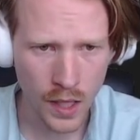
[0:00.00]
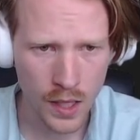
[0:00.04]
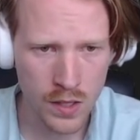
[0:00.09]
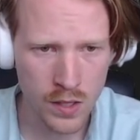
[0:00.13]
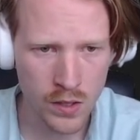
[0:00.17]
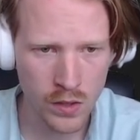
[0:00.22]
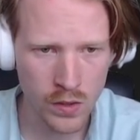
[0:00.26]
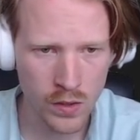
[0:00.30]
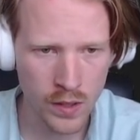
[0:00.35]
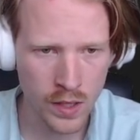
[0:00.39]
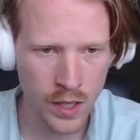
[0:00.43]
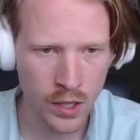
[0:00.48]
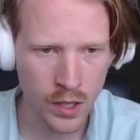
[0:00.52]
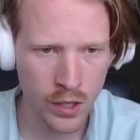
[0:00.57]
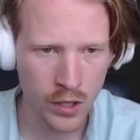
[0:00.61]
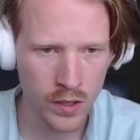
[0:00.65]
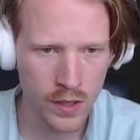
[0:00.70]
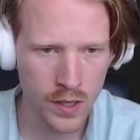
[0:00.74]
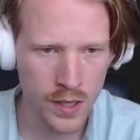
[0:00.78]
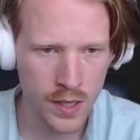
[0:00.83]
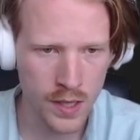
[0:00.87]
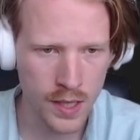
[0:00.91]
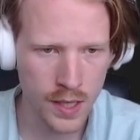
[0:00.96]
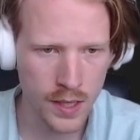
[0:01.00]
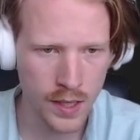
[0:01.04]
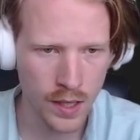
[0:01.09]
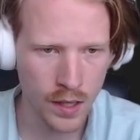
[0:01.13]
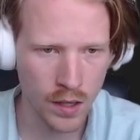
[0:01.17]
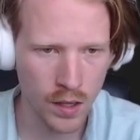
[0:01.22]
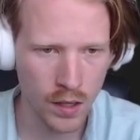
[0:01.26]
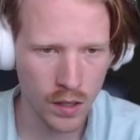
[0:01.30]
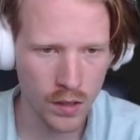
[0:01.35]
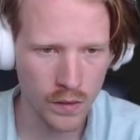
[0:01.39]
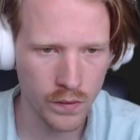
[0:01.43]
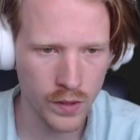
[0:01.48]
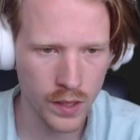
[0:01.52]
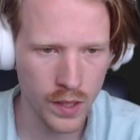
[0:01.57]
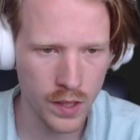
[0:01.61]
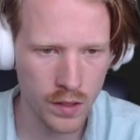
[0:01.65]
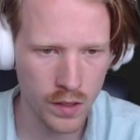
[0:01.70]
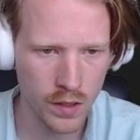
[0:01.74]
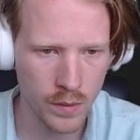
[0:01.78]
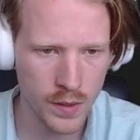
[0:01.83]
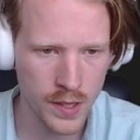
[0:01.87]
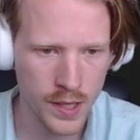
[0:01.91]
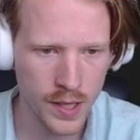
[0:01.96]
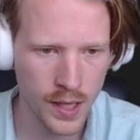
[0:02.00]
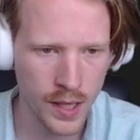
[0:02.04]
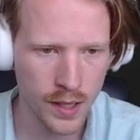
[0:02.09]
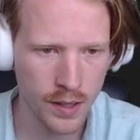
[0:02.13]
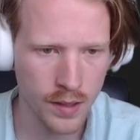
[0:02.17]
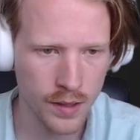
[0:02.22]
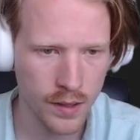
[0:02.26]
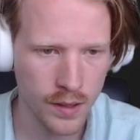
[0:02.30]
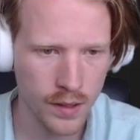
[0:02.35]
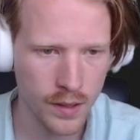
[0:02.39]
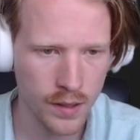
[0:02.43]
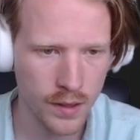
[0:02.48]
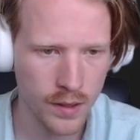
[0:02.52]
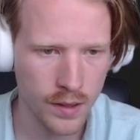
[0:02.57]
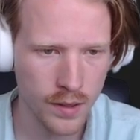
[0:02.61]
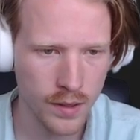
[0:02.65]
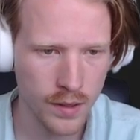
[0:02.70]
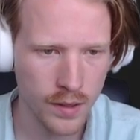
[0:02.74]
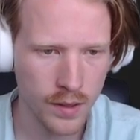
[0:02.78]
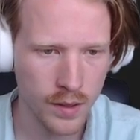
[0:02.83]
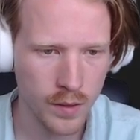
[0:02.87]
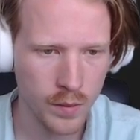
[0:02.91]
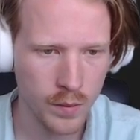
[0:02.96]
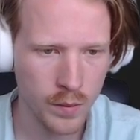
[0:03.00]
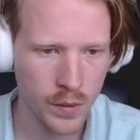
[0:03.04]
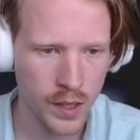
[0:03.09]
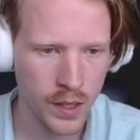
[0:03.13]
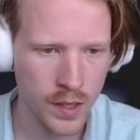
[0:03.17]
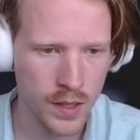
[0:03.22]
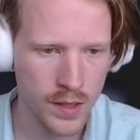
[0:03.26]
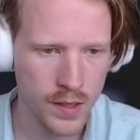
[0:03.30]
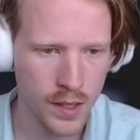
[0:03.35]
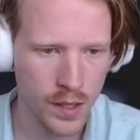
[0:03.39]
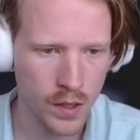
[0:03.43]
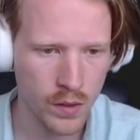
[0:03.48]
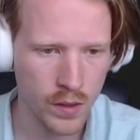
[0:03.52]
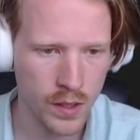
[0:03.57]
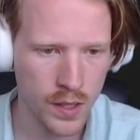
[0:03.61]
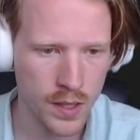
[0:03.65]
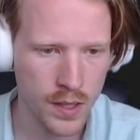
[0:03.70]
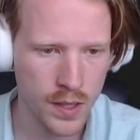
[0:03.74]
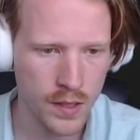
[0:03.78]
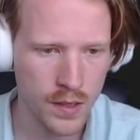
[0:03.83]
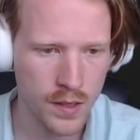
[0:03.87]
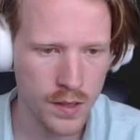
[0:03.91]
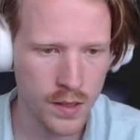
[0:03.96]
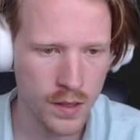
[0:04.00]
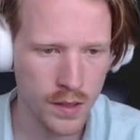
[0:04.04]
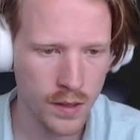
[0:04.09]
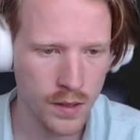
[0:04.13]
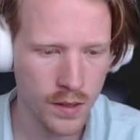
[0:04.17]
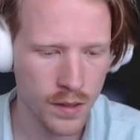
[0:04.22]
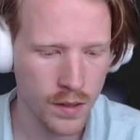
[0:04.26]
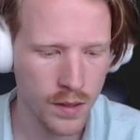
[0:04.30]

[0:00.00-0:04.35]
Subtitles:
And so here you'll see that all of these are upset because they don't exist.